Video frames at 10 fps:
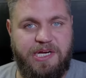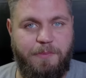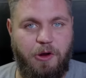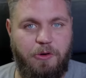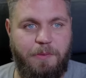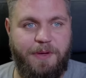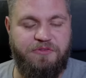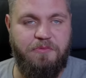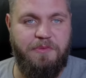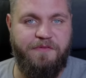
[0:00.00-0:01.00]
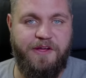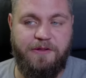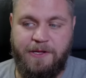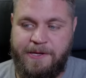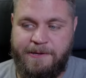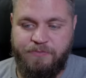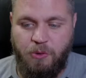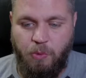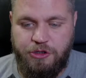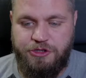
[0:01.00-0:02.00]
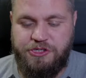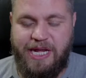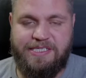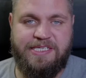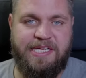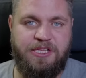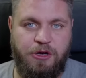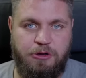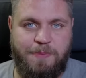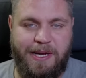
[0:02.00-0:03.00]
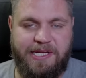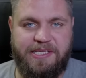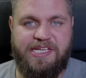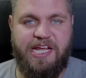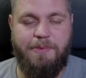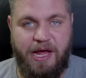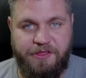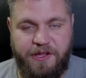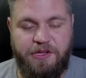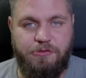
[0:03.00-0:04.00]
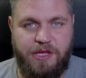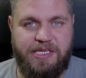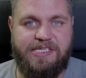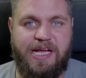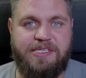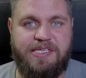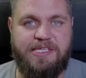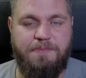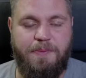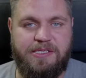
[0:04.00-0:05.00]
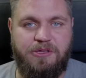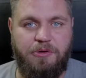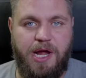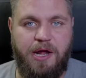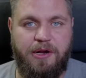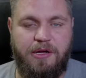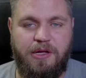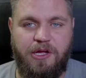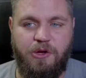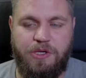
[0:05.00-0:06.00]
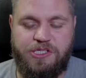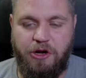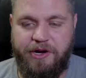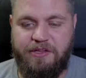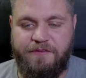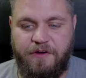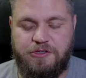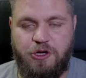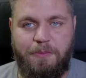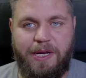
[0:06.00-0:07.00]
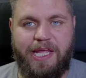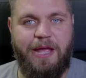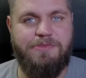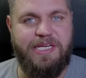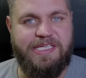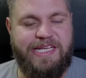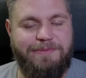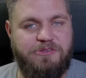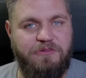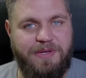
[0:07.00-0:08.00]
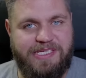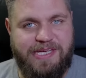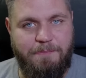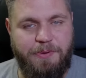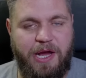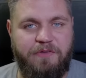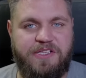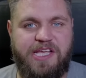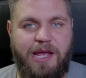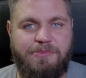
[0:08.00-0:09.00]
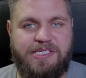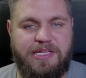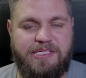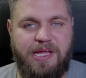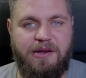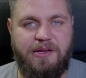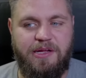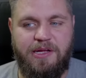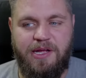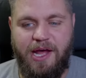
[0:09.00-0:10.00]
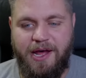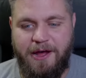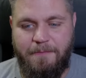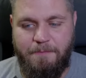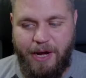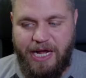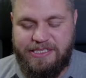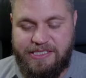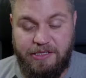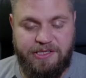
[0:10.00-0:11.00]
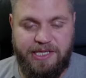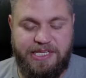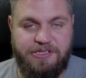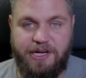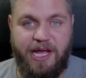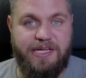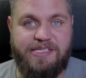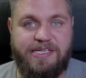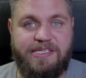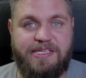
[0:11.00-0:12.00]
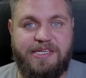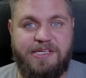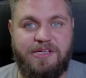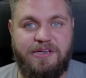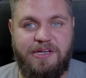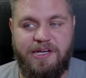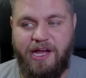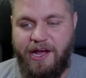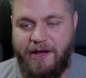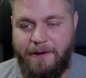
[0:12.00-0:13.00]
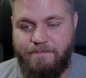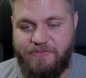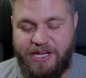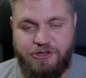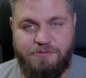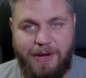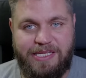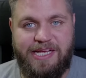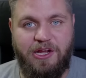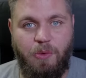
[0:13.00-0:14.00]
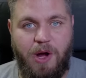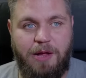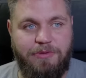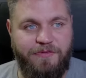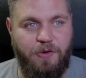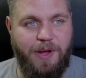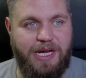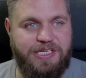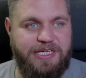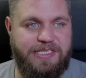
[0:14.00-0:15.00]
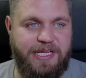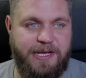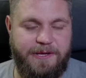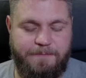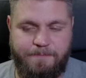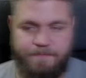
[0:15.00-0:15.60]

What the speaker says: the ball up the pitch from midfield. Once you start to see those back in the team, I think you then start to see the best Onana. We saw it in the first couple of games, and it seems to have been tempered out of his game since then. But I still think he's going to get an assist this season. It just might take a while before we actually see it.